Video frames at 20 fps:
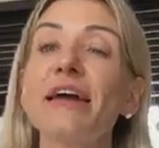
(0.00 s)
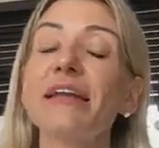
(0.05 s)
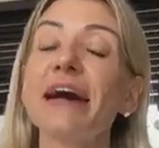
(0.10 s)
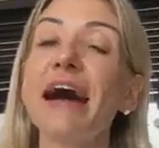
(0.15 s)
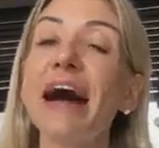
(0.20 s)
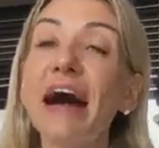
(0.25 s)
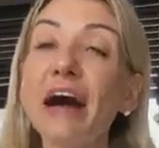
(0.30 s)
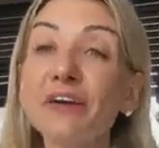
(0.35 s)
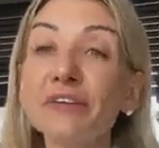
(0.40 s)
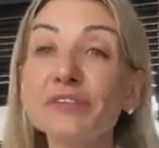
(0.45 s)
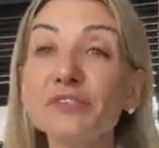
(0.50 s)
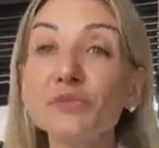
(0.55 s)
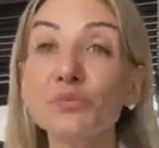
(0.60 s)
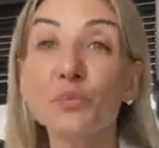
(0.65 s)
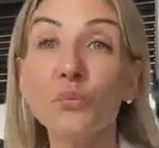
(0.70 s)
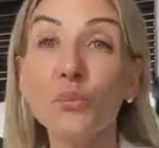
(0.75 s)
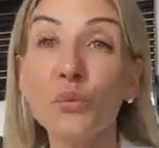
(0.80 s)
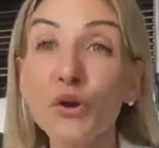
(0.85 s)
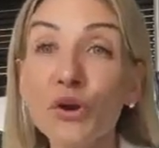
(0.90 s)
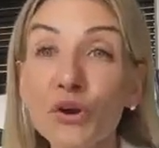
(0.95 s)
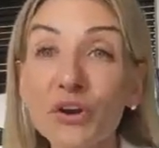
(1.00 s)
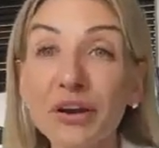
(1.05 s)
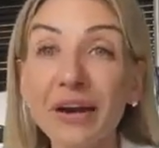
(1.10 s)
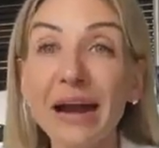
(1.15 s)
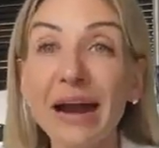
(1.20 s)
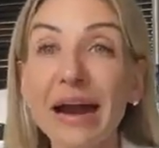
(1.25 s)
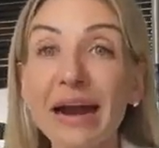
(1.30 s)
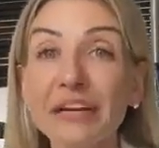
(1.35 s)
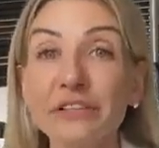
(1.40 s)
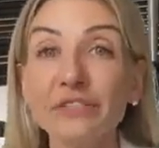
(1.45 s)
And how does it work?
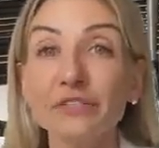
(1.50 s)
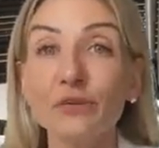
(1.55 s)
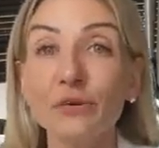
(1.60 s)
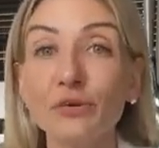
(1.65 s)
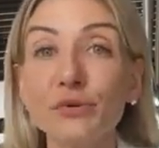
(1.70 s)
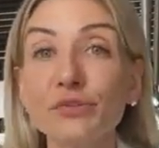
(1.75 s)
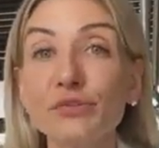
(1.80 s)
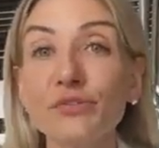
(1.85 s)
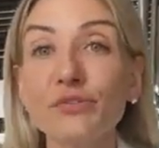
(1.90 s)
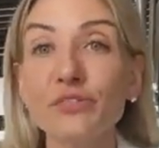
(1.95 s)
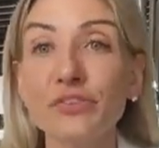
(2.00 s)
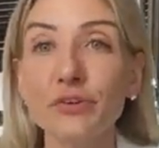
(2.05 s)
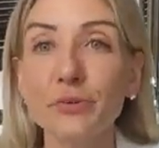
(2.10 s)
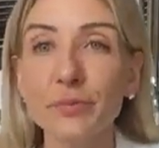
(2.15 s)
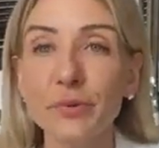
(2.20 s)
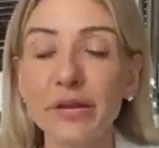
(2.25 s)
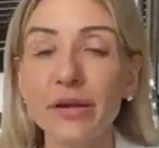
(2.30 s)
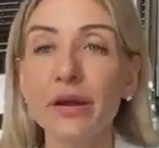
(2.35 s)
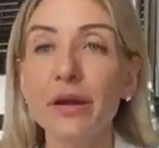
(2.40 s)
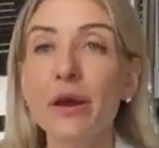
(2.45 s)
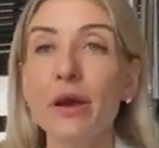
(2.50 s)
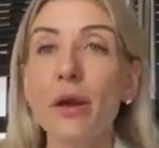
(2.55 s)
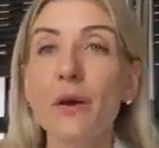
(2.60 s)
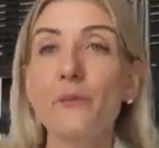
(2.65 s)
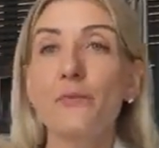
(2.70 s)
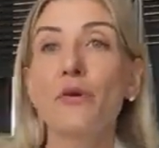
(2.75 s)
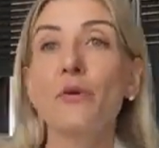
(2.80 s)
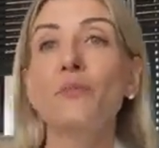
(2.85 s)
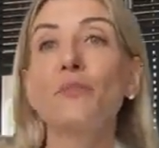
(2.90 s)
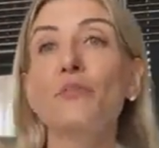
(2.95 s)
How does ozone therapy
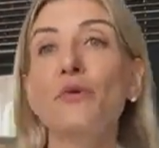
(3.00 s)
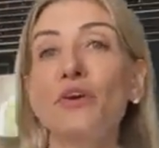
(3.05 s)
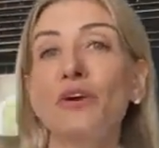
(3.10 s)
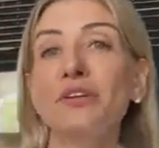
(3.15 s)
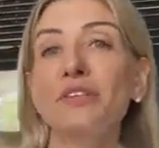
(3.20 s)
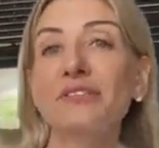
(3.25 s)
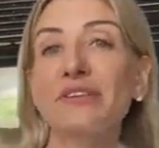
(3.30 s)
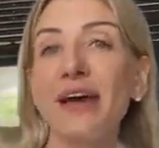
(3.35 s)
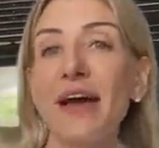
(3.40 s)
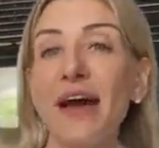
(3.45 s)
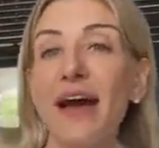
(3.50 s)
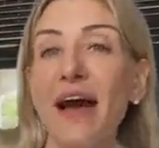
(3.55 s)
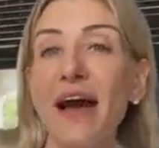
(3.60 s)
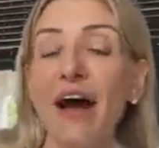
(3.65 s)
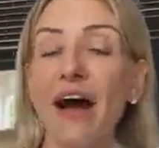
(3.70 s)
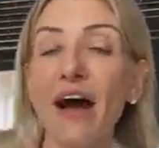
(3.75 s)
promote a